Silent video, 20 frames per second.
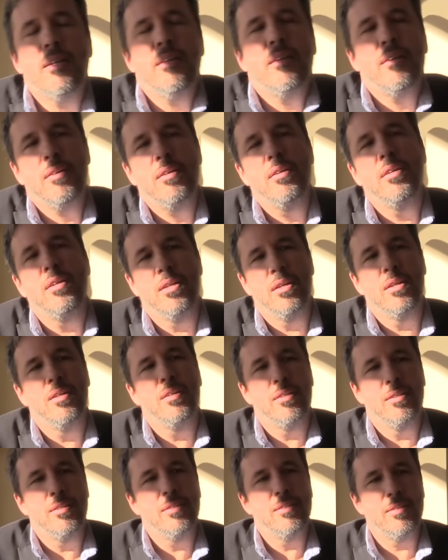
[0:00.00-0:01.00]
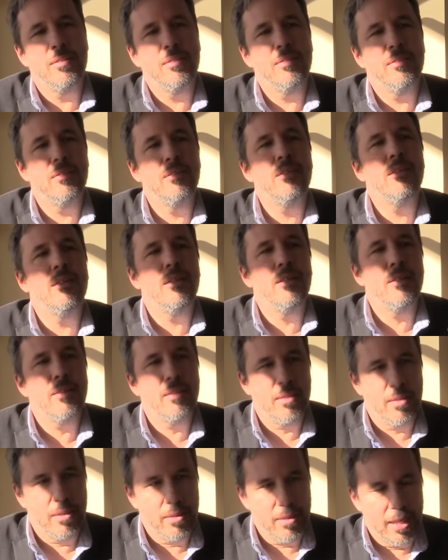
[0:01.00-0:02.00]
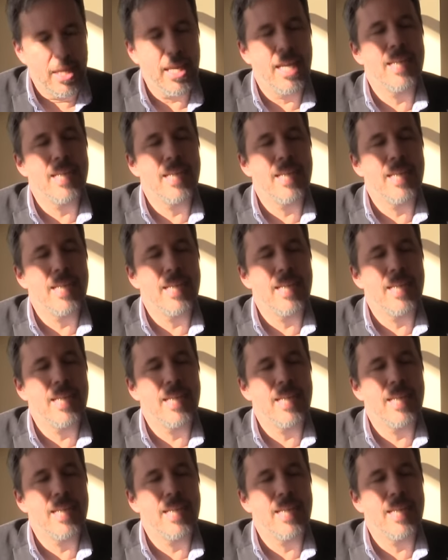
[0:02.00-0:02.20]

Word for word: our perception, but be more complicated.